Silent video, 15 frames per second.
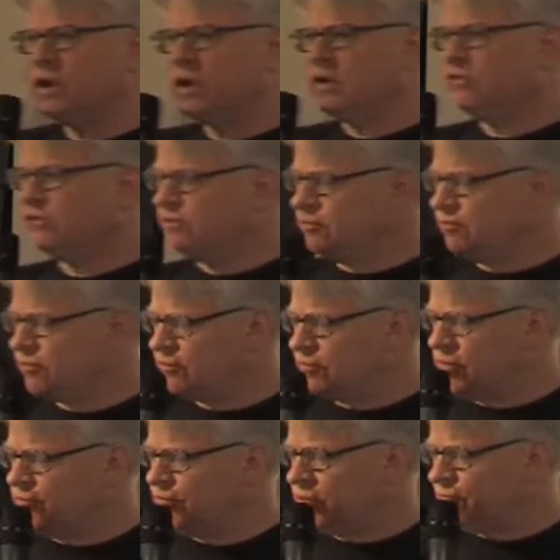consumed
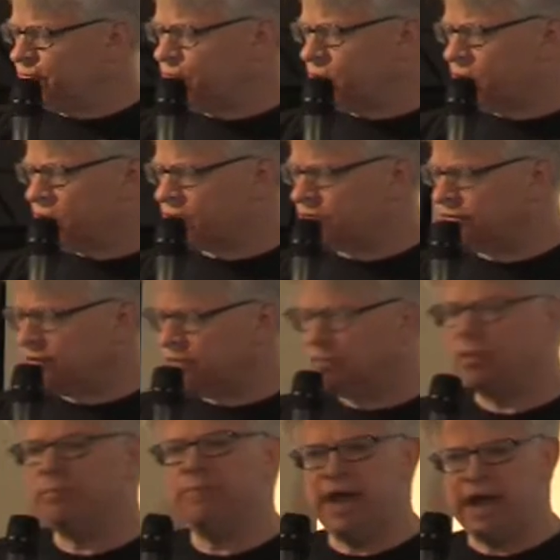derivative works that
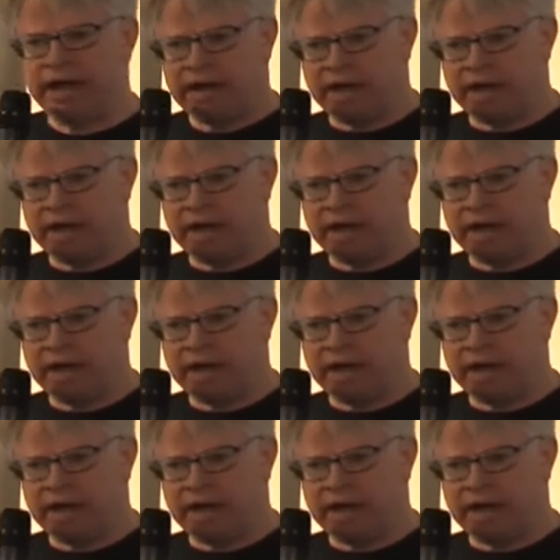were made,